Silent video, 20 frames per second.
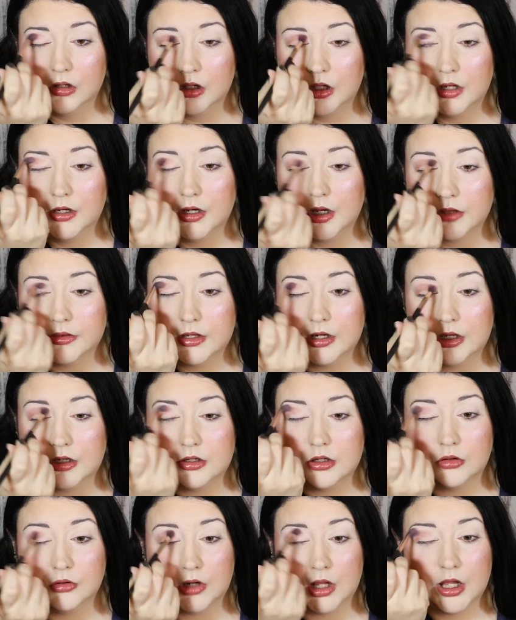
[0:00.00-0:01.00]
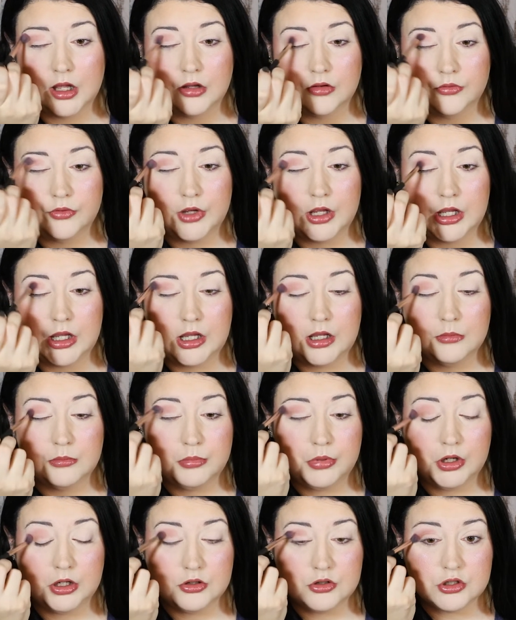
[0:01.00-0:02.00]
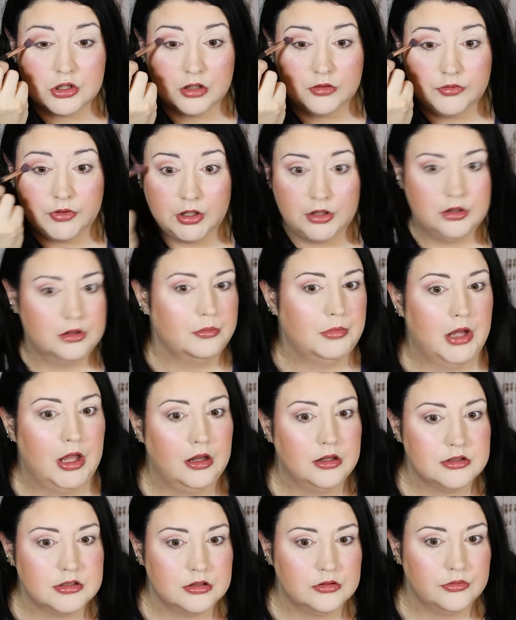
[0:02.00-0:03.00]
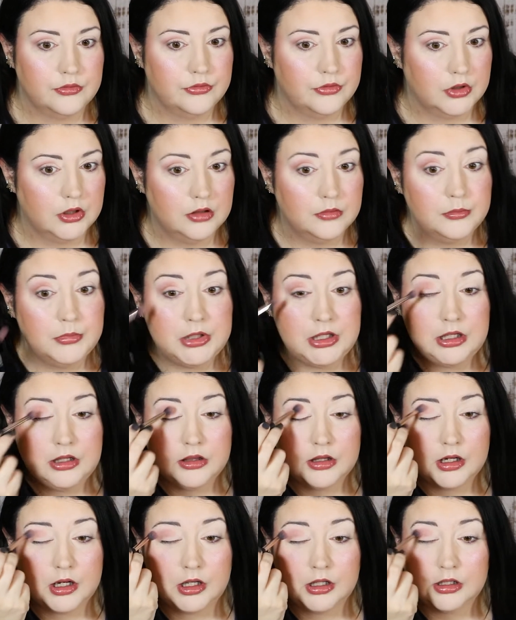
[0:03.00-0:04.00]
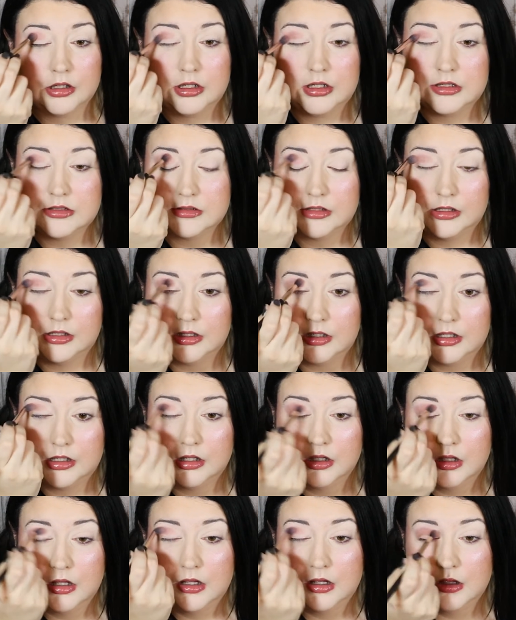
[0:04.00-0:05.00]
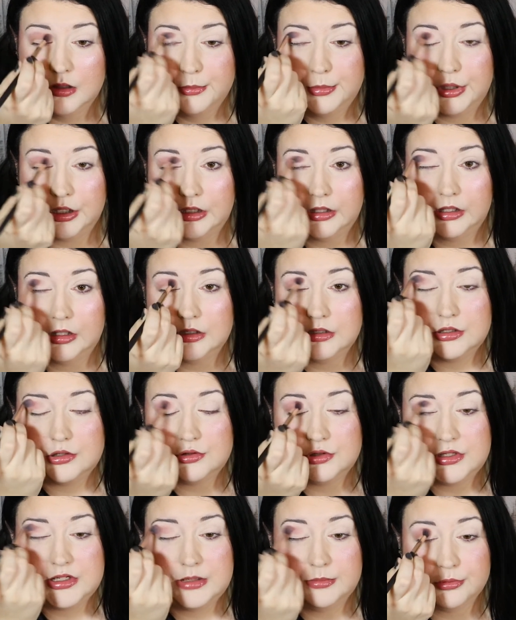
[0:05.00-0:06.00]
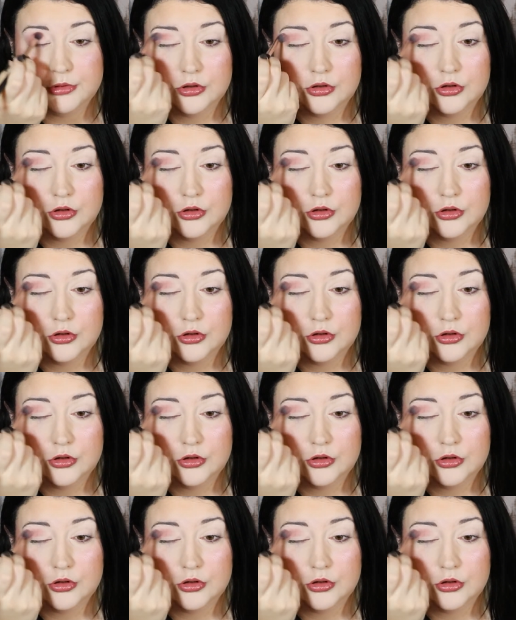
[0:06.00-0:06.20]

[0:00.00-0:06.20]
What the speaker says: And not that I don't have a bunch of other palettes in front of me that I could easily pick like a deeper